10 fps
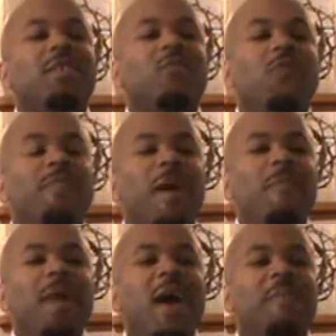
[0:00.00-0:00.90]
What
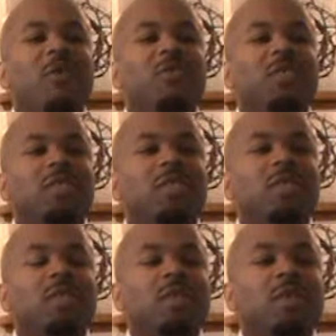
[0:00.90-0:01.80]
about my
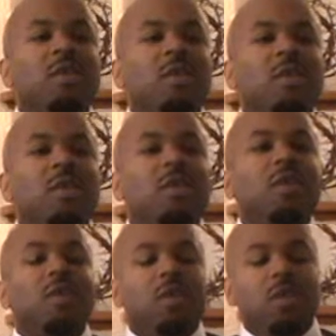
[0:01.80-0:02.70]
emotions?
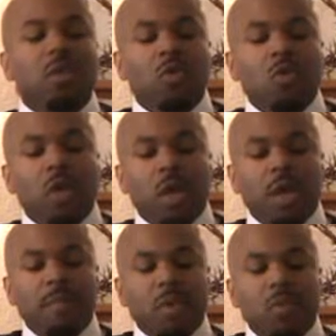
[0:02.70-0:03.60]
Your
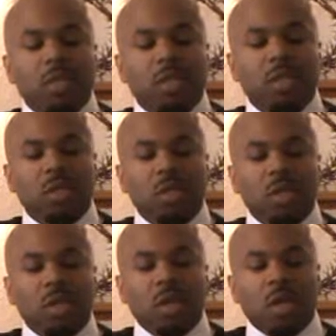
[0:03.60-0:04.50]

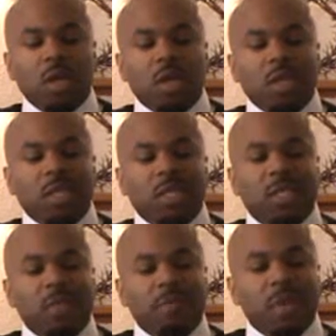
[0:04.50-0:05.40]
emotions
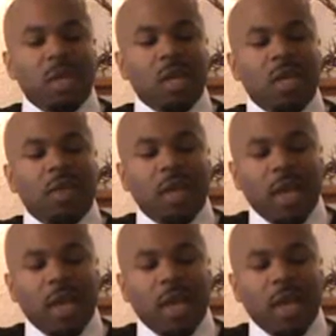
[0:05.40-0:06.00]
should be in the